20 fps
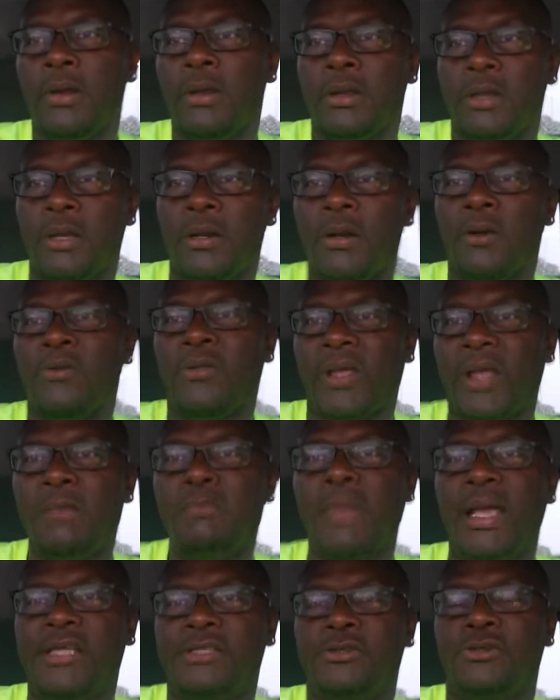The
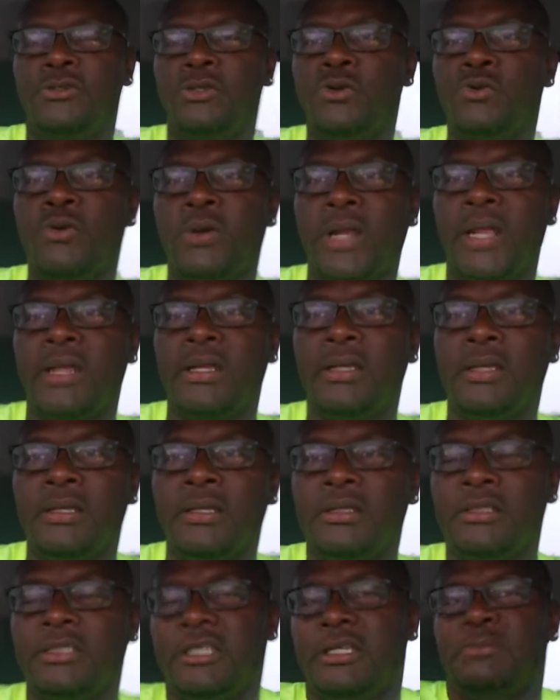inmates are doing it
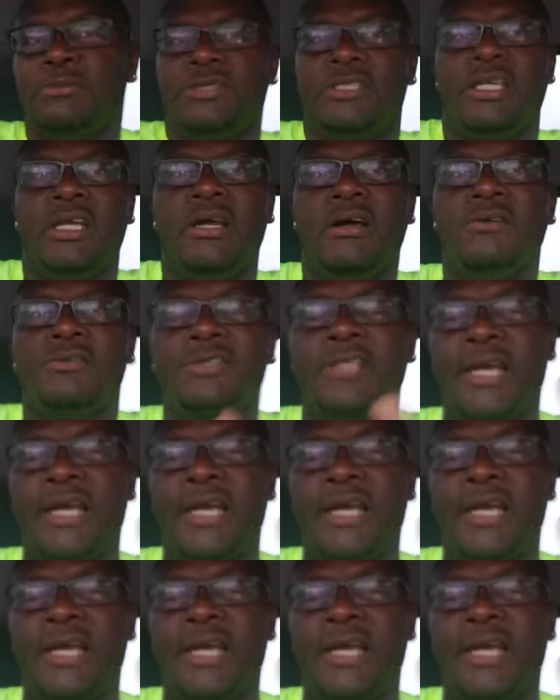to themselves.